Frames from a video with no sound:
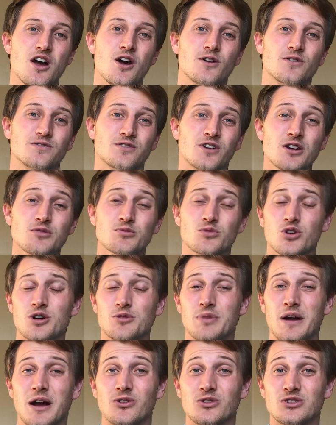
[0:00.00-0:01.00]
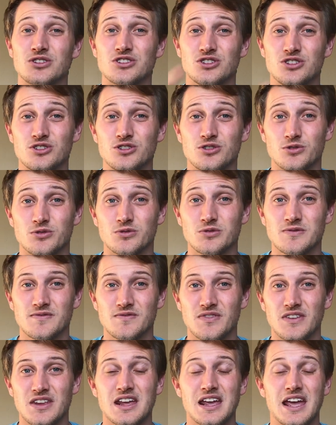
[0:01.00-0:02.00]
far more about you
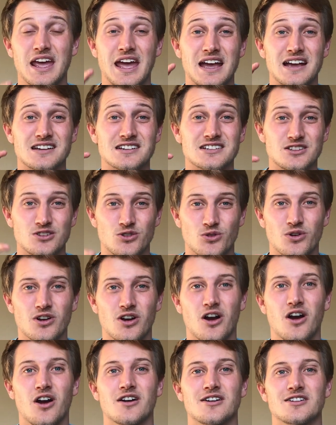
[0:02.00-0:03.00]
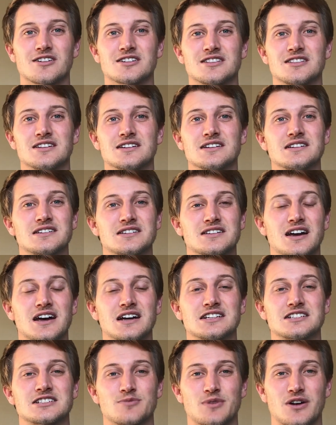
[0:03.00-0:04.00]
and your heart than he
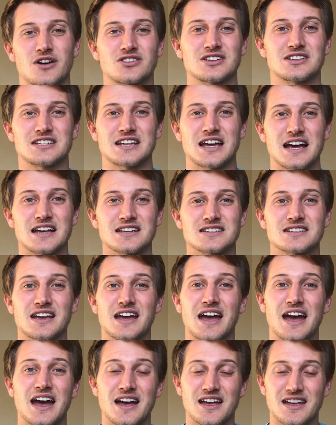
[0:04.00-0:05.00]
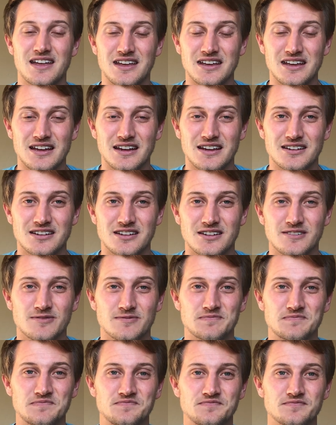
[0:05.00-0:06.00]
does about the task at hand.
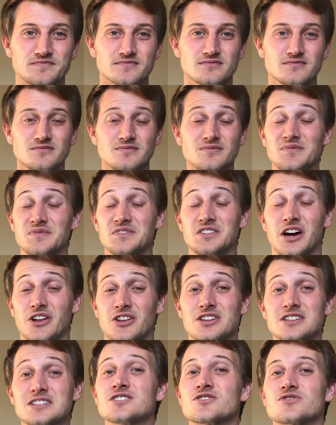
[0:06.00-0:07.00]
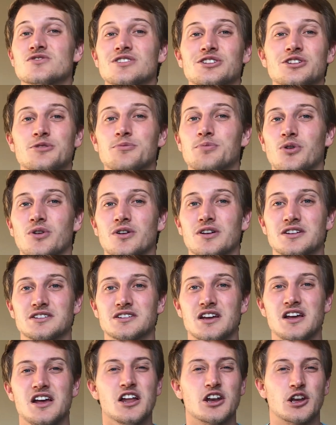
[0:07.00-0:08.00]
Now, this is really important.
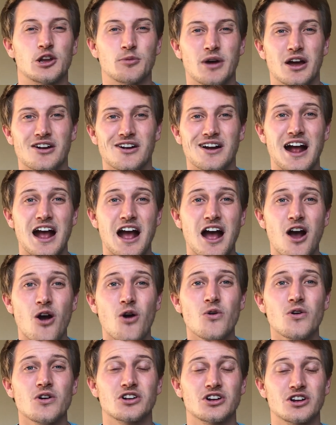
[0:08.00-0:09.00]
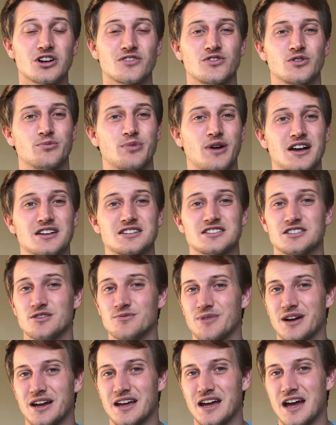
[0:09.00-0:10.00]
No matter how good of a boss you
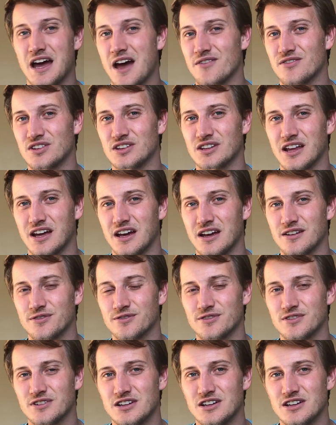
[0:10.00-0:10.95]
might have in life,